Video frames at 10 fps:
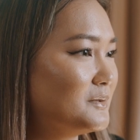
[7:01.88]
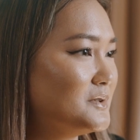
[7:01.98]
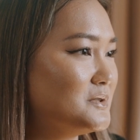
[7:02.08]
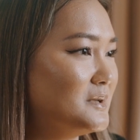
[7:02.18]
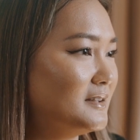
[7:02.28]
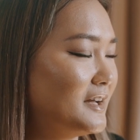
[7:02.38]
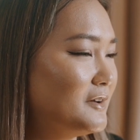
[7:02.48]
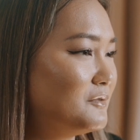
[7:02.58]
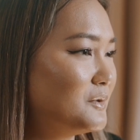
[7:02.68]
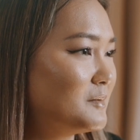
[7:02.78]
through doing
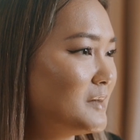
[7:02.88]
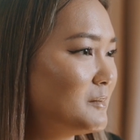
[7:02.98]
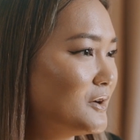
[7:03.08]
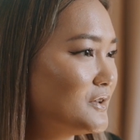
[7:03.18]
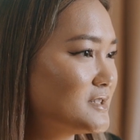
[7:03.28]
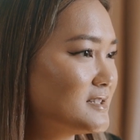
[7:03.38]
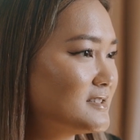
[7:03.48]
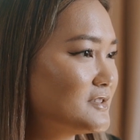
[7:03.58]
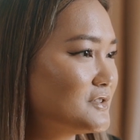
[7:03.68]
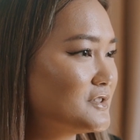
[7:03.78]
life with my brothers
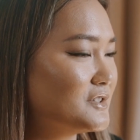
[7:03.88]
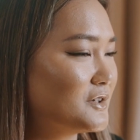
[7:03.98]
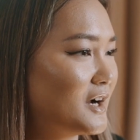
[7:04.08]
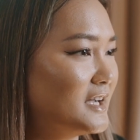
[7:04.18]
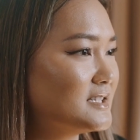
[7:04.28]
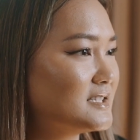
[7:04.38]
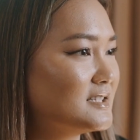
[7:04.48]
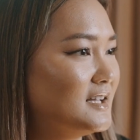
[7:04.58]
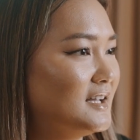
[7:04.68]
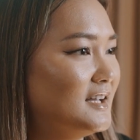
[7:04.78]
and sisters in
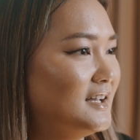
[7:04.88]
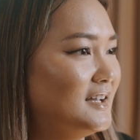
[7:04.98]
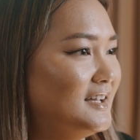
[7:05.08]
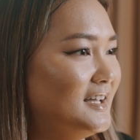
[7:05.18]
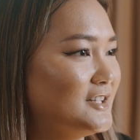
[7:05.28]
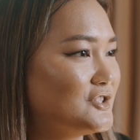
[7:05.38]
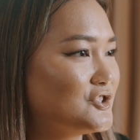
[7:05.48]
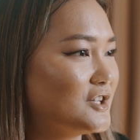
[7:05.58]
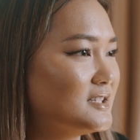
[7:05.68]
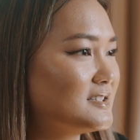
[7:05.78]
Christ, it
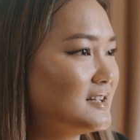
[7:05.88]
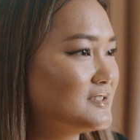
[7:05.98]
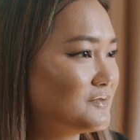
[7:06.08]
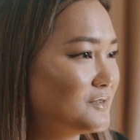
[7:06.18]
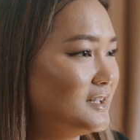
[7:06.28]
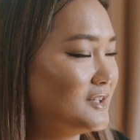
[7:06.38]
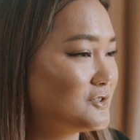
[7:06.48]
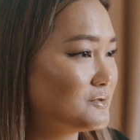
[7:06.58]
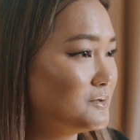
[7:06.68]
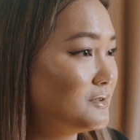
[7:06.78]
is just as freeing
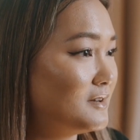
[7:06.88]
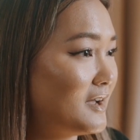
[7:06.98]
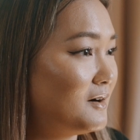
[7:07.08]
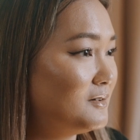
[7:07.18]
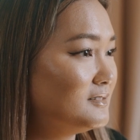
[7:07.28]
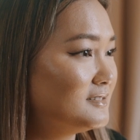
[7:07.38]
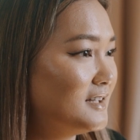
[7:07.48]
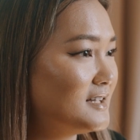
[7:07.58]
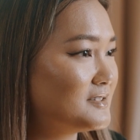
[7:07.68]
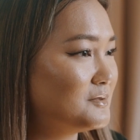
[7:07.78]
a truth now
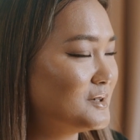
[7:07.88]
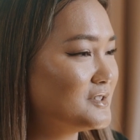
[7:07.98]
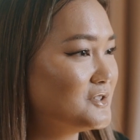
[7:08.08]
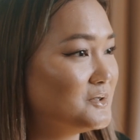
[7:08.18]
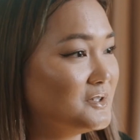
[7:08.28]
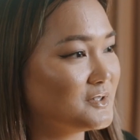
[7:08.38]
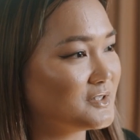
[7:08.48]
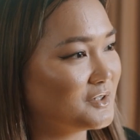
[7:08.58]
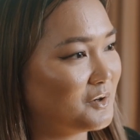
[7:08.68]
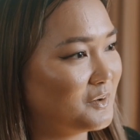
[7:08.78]
as it was 2
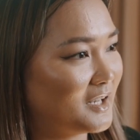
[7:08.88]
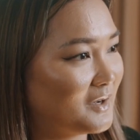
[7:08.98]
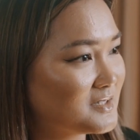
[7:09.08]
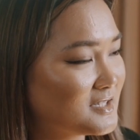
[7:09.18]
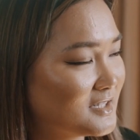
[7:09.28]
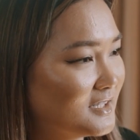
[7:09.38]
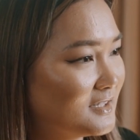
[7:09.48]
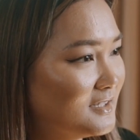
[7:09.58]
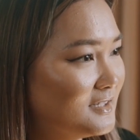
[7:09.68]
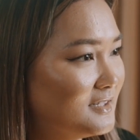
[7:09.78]
years ago in
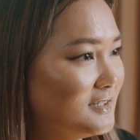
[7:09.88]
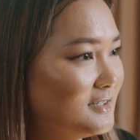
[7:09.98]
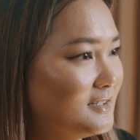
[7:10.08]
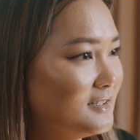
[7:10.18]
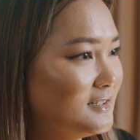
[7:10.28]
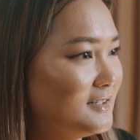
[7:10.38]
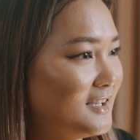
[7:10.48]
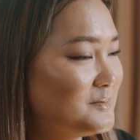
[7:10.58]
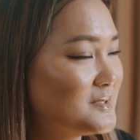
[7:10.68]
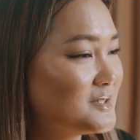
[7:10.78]
counseling.
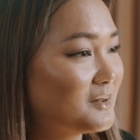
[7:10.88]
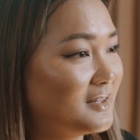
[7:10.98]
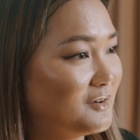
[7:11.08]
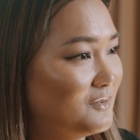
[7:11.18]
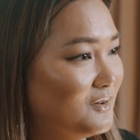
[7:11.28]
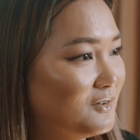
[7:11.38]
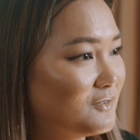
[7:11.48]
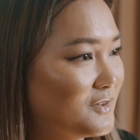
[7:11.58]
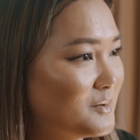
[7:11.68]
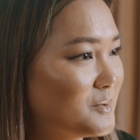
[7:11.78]
I'm so thankful
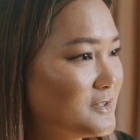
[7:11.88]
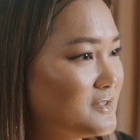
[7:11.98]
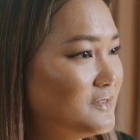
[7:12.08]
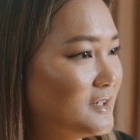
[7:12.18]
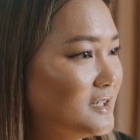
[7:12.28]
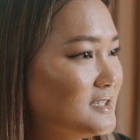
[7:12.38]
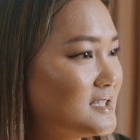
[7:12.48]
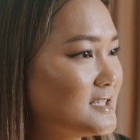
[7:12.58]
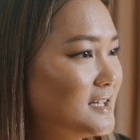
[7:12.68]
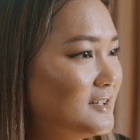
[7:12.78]
for the
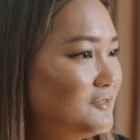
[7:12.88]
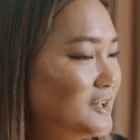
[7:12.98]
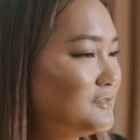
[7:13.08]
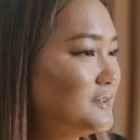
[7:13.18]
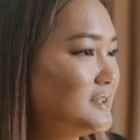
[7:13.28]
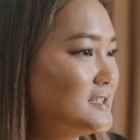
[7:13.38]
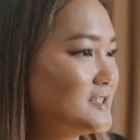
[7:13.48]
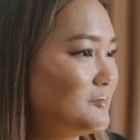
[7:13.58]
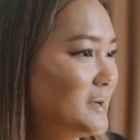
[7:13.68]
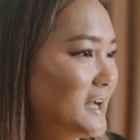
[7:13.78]
perseverance and
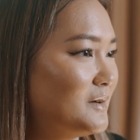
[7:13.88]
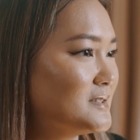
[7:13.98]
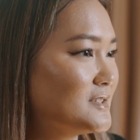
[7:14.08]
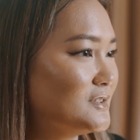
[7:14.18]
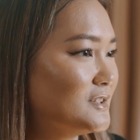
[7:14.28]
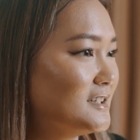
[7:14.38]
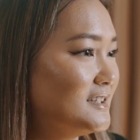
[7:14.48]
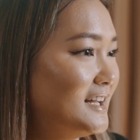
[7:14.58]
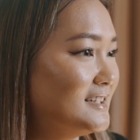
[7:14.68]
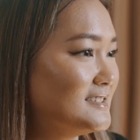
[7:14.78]
faithfulness of my counselor
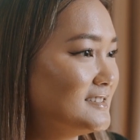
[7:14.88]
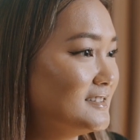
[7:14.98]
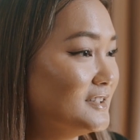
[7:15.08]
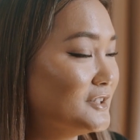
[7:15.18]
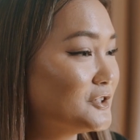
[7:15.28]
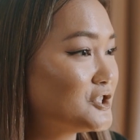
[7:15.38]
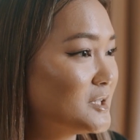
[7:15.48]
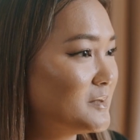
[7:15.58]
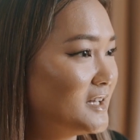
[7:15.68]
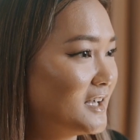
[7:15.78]
and the
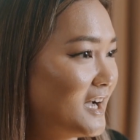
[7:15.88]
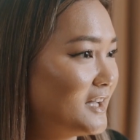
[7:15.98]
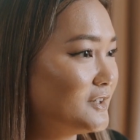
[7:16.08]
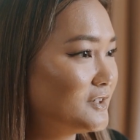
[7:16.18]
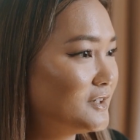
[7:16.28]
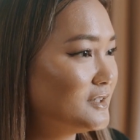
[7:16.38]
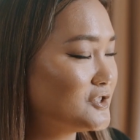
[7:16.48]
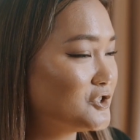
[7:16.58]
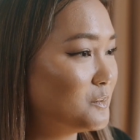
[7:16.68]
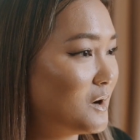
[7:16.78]
leadership that guided her
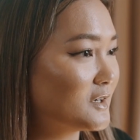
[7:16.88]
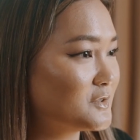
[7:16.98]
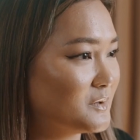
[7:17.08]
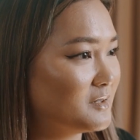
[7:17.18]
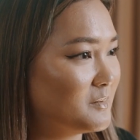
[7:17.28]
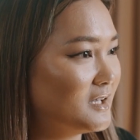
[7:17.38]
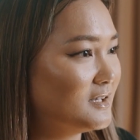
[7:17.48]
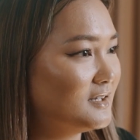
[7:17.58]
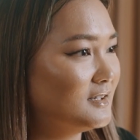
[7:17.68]
as she walked with me.